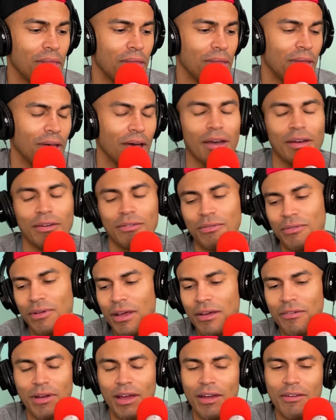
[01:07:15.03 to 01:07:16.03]

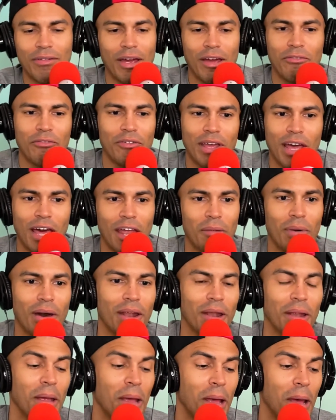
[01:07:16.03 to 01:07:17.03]
I forgot about
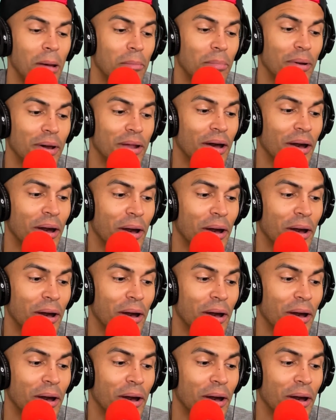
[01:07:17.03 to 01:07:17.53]
it. But